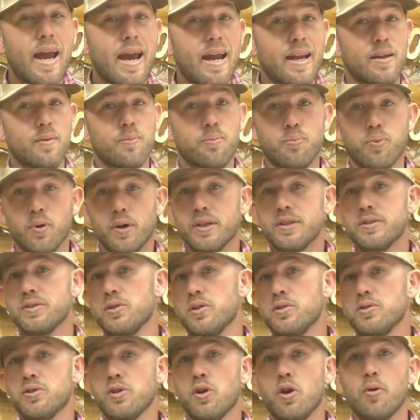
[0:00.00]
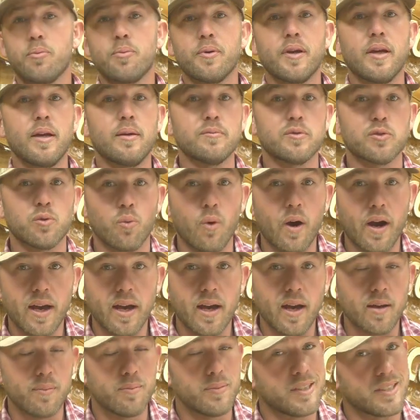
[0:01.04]
and it brings those R P Ms
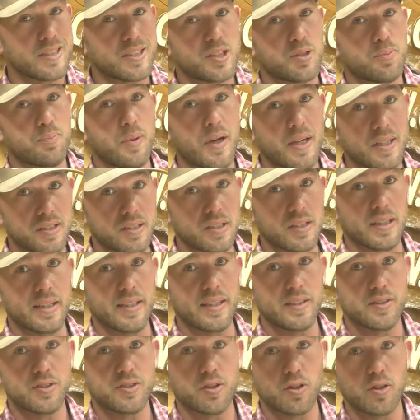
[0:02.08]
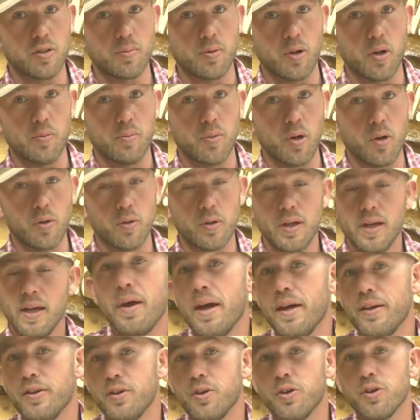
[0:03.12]
way up, especially in turbo mode.
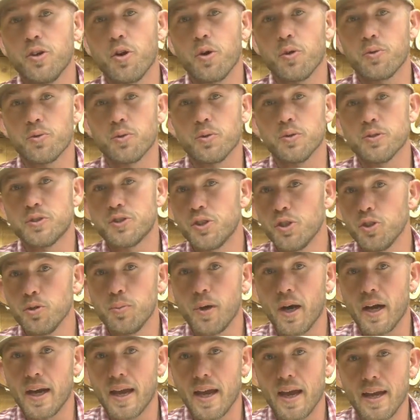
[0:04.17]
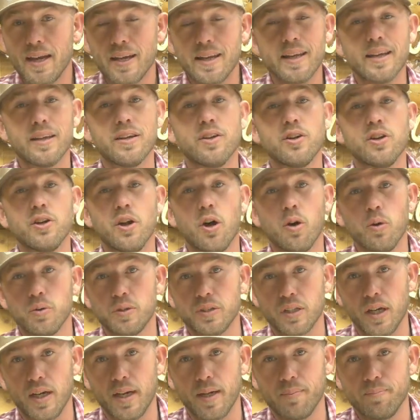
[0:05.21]
Man, you can go through a two by eight in no
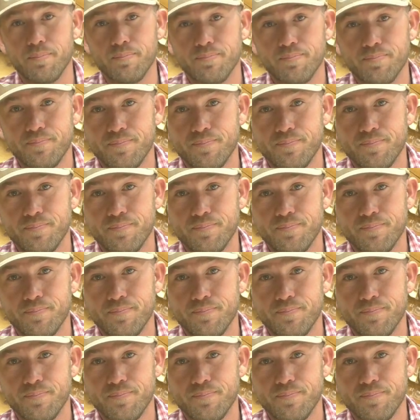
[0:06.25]
time.